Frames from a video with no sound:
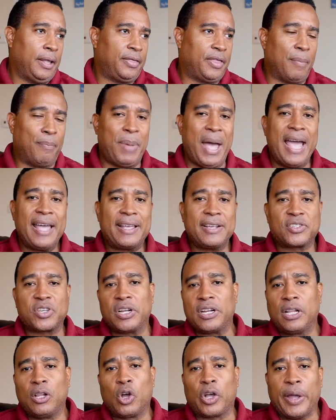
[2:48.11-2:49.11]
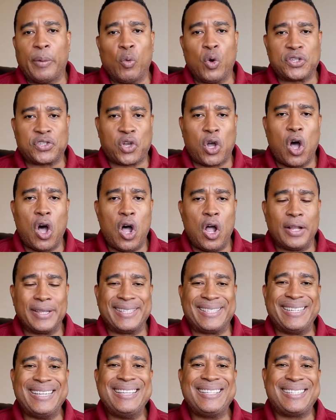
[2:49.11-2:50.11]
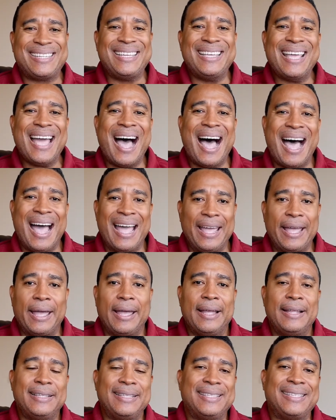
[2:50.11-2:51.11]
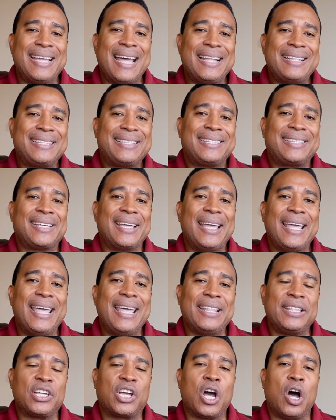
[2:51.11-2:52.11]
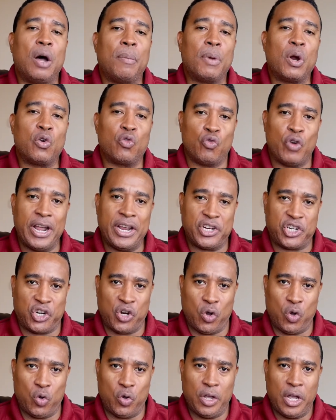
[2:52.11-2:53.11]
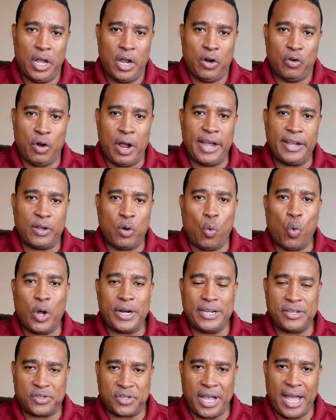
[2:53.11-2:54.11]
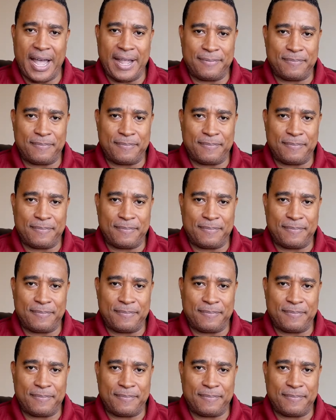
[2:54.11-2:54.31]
The bank is gonna look at what's called DTI, debt to income ratio, right? What is that?